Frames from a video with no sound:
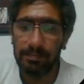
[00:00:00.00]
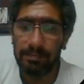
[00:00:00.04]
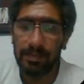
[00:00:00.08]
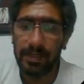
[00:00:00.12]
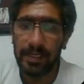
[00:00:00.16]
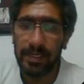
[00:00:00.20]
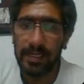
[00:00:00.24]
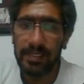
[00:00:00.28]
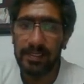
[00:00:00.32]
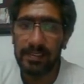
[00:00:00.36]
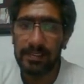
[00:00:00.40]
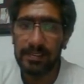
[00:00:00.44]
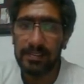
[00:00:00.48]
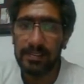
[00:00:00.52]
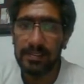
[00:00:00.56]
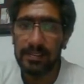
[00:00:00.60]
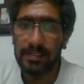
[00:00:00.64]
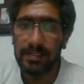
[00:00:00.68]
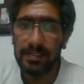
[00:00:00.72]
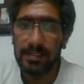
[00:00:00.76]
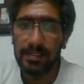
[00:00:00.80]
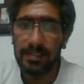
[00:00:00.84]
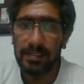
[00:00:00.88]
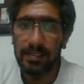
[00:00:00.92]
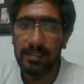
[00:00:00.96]
place
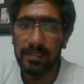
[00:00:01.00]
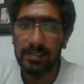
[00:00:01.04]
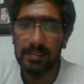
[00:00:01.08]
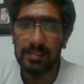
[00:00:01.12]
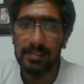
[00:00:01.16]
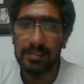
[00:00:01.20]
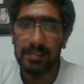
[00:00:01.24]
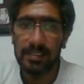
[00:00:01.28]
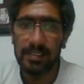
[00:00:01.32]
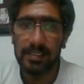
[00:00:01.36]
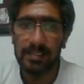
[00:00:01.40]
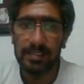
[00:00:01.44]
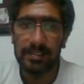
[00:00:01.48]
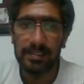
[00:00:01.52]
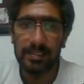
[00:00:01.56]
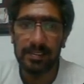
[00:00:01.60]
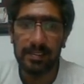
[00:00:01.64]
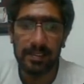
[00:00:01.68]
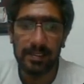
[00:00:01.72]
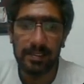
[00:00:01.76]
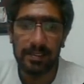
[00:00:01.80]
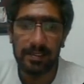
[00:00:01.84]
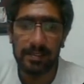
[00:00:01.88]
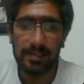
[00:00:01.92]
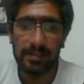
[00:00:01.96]
a 6
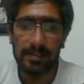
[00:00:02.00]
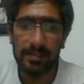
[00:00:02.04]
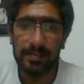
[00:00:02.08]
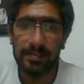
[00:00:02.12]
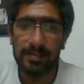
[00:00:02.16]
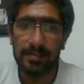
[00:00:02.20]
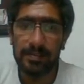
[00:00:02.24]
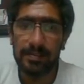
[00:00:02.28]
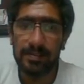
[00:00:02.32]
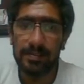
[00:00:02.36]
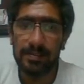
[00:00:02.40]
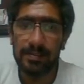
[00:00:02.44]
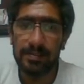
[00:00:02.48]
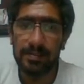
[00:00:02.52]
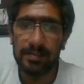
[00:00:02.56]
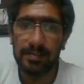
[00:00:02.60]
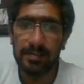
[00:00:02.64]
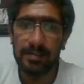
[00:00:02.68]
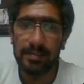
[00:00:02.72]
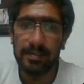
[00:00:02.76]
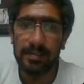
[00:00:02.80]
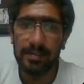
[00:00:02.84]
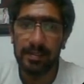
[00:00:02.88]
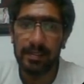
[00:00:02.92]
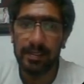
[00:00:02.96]
here,
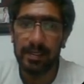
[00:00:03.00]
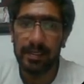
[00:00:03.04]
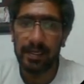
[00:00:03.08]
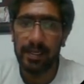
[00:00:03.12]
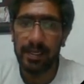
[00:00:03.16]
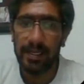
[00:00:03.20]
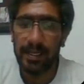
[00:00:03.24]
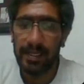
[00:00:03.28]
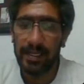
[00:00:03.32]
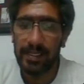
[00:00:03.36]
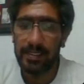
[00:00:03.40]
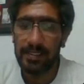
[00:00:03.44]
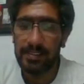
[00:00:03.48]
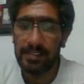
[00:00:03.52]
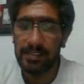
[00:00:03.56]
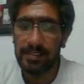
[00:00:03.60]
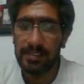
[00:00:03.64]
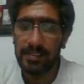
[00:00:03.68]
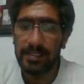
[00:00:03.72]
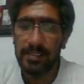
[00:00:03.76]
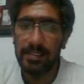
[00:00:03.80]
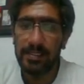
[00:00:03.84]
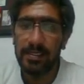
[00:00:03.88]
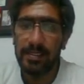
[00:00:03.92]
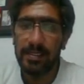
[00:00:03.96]
and
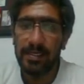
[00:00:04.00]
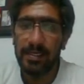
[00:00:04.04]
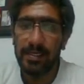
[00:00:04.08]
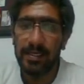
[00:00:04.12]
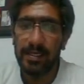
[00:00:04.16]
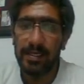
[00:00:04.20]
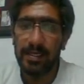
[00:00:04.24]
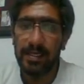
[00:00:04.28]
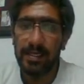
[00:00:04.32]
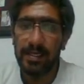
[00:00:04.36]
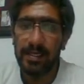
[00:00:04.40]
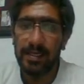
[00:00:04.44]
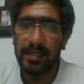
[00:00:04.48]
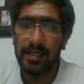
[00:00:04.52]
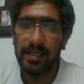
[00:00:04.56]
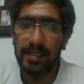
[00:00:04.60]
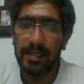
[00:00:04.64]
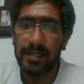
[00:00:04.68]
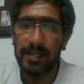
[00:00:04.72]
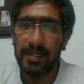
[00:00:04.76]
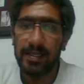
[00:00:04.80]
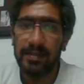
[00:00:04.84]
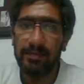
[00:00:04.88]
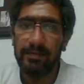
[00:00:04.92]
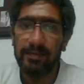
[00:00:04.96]

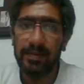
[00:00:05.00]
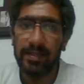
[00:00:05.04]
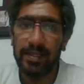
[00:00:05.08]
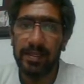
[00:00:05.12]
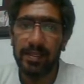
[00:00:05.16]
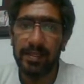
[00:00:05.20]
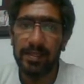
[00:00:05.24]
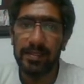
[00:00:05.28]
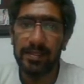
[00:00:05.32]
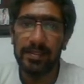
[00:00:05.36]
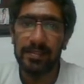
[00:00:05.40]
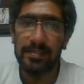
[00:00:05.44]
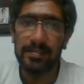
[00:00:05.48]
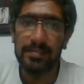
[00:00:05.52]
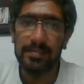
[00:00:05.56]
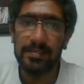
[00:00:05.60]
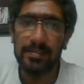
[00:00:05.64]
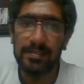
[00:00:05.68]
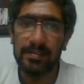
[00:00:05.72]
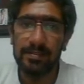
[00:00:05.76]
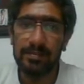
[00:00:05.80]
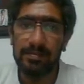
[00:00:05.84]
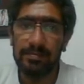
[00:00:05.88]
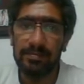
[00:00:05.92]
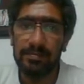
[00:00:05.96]
we get this.
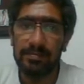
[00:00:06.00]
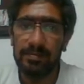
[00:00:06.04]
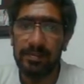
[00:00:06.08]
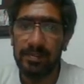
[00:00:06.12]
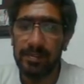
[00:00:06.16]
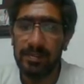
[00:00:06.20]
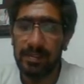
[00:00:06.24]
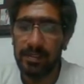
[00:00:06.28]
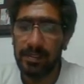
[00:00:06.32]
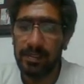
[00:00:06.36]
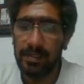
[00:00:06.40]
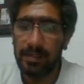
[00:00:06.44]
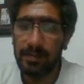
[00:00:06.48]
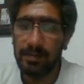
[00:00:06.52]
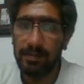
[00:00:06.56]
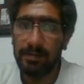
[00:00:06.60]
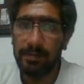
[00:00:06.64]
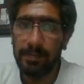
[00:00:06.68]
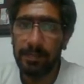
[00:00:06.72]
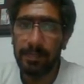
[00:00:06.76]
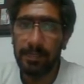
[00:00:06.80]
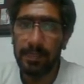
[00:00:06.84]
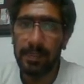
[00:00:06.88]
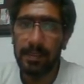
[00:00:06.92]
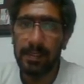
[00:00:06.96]
So,
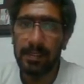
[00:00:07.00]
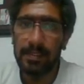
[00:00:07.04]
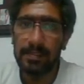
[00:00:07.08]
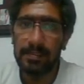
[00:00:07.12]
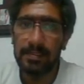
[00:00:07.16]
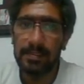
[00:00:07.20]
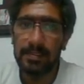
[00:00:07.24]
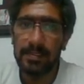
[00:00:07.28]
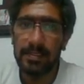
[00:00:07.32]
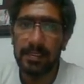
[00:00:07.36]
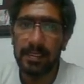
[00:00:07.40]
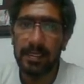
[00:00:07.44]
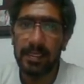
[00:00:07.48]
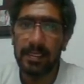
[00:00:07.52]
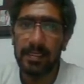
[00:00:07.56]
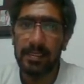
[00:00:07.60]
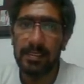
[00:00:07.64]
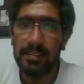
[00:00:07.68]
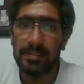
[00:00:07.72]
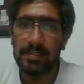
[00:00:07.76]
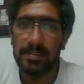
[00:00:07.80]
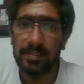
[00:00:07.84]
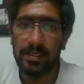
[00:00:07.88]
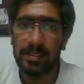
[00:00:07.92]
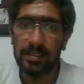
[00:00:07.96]
this and
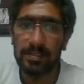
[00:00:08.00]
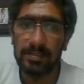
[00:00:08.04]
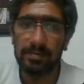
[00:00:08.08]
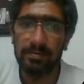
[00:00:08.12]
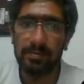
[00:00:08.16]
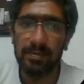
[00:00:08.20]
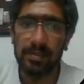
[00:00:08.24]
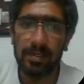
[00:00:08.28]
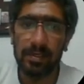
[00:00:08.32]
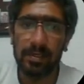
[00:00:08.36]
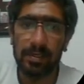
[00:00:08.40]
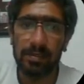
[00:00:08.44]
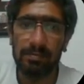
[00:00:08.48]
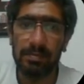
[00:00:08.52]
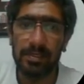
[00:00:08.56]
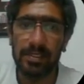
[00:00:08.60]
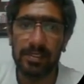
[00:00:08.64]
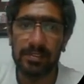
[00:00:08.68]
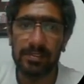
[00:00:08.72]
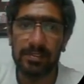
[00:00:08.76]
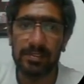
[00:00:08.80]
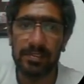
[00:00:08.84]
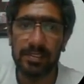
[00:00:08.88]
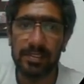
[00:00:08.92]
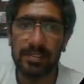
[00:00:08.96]
this also would not be
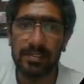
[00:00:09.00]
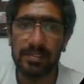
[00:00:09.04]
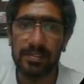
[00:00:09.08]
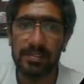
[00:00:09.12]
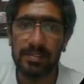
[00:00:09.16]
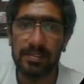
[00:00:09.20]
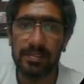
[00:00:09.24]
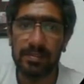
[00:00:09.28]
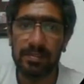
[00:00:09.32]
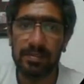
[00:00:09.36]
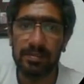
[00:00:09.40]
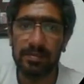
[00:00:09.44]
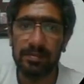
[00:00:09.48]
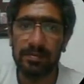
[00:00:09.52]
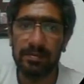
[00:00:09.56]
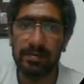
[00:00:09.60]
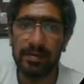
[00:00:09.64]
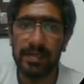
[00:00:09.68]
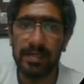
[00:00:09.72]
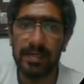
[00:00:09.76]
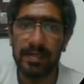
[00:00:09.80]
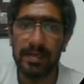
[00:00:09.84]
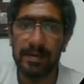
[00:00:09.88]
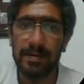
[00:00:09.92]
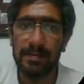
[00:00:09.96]
a 6,
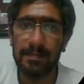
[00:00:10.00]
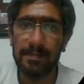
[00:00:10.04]
right?